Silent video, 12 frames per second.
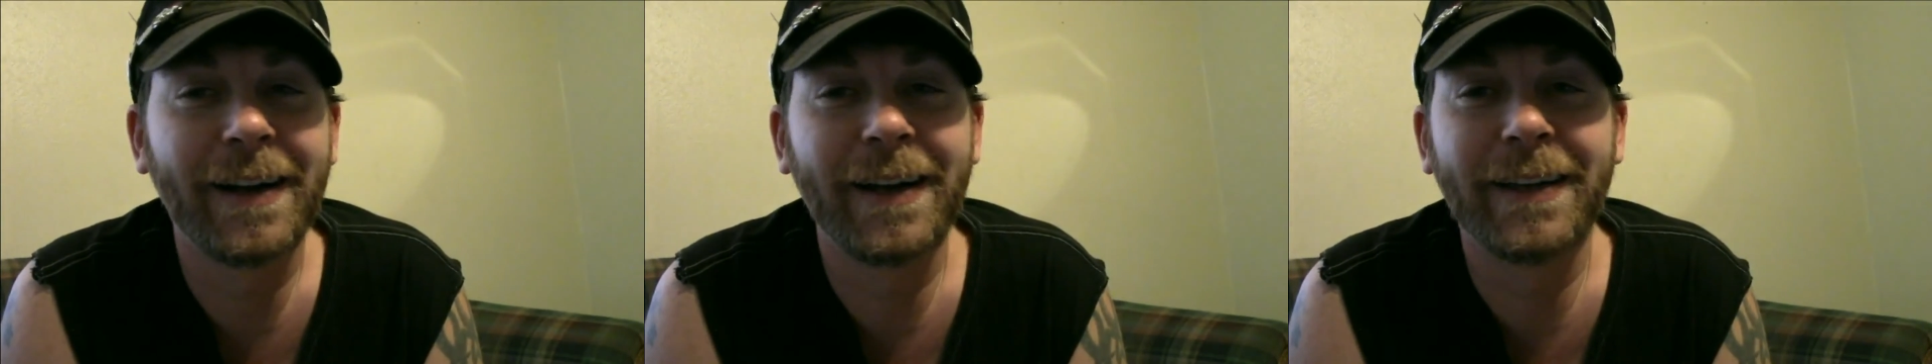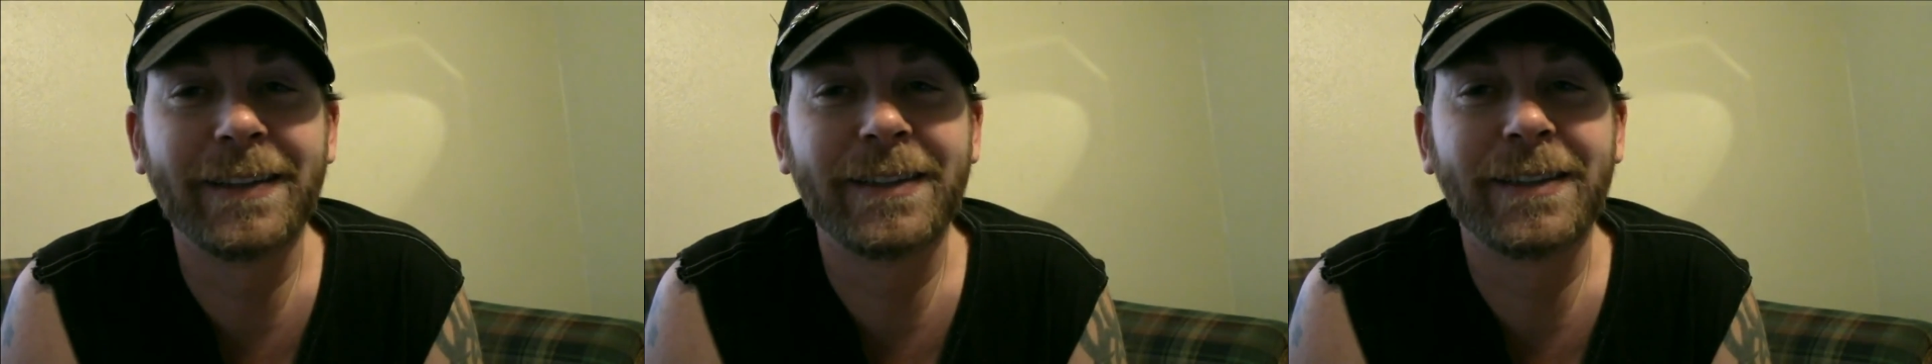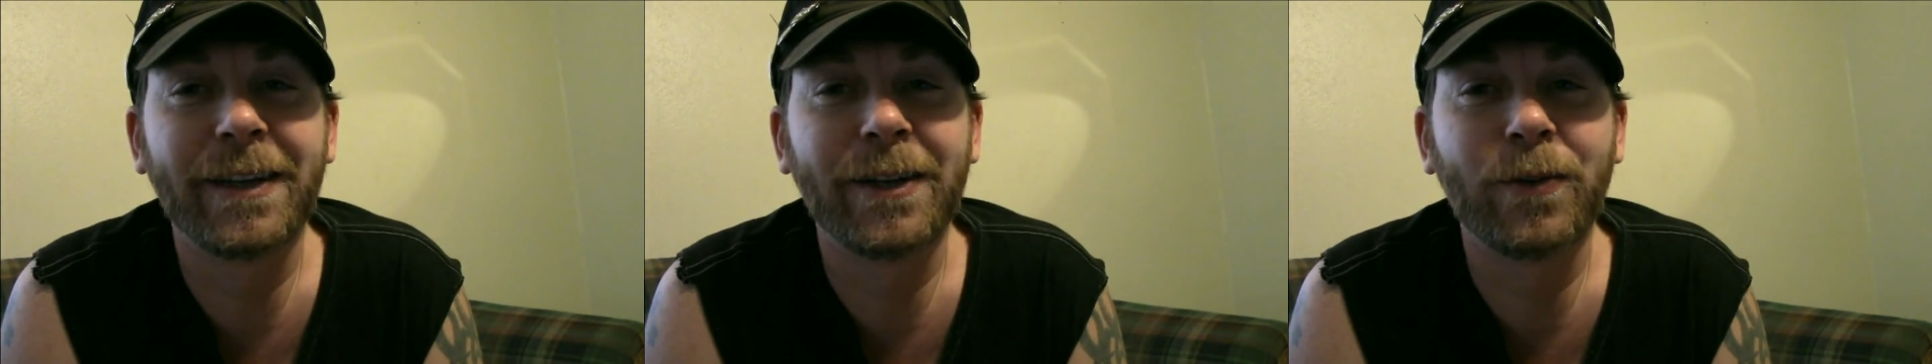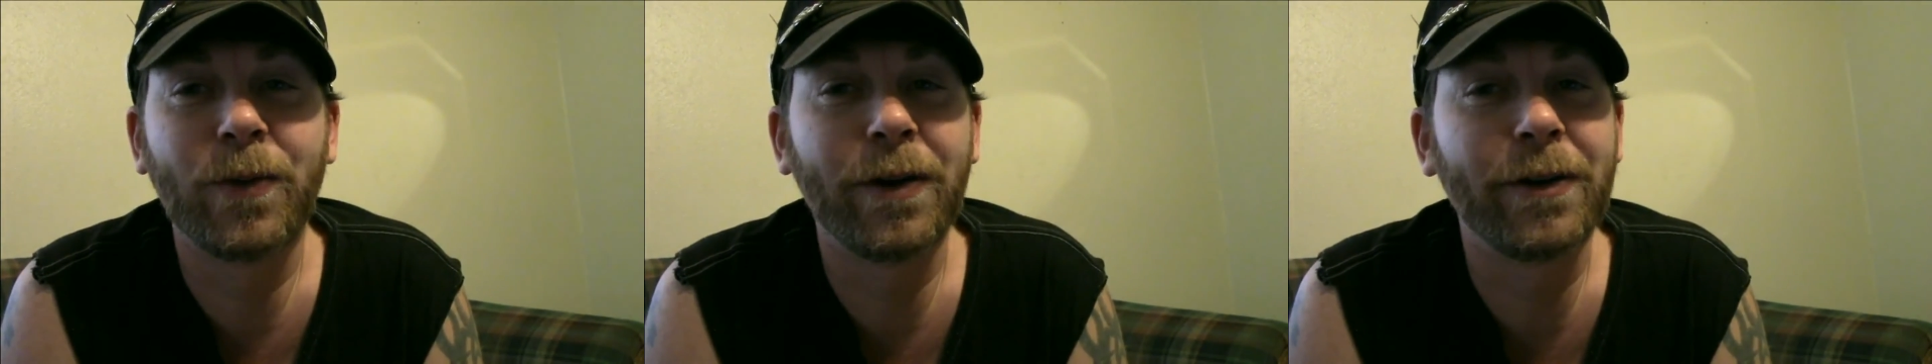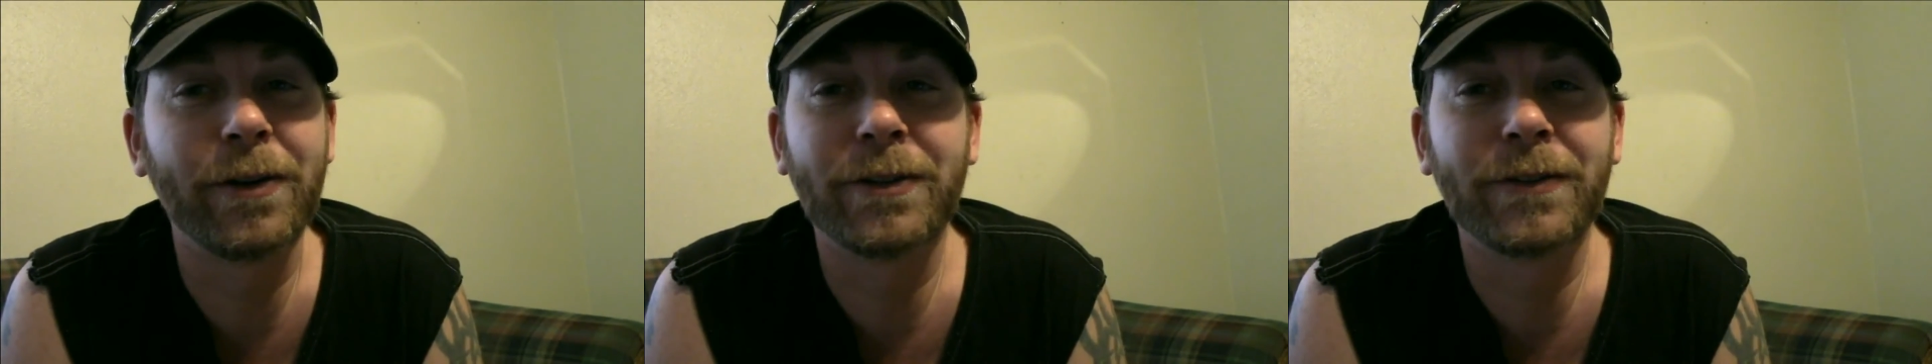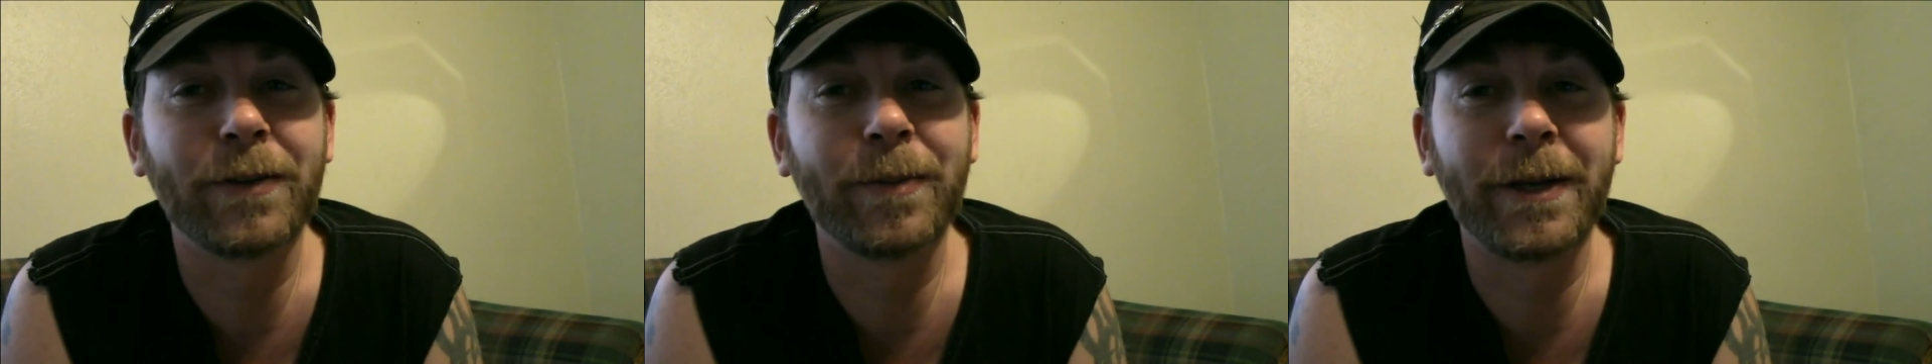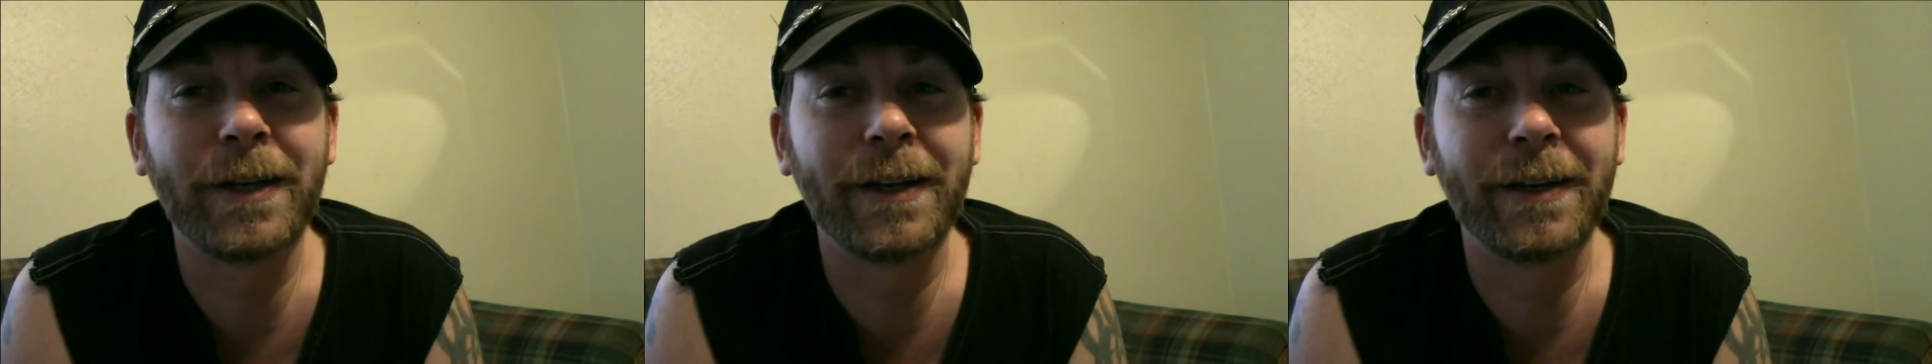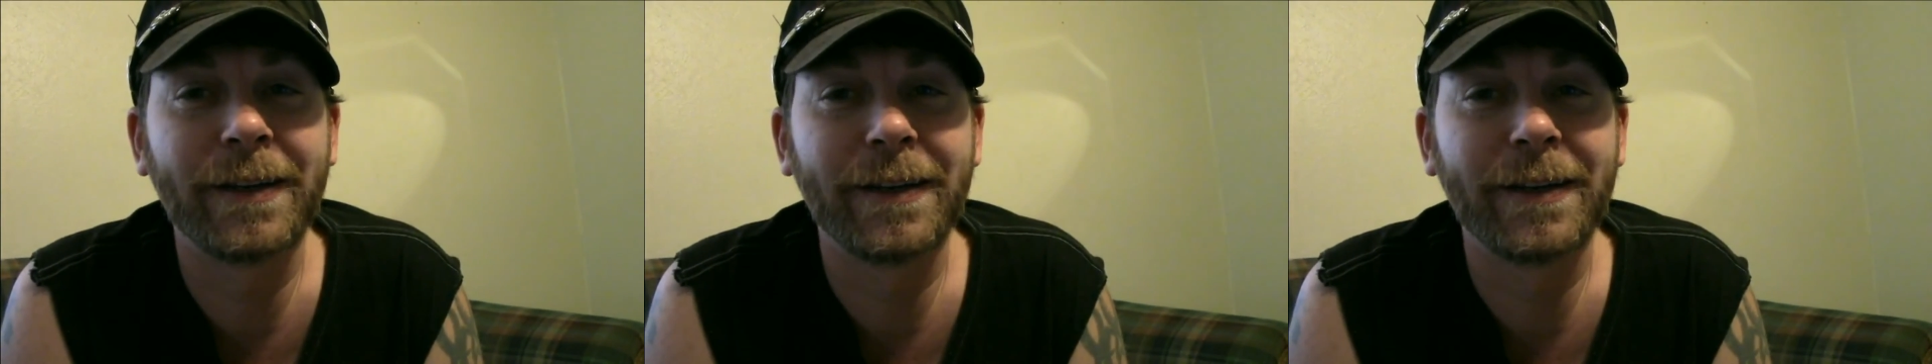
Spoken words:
It's done wonders for me.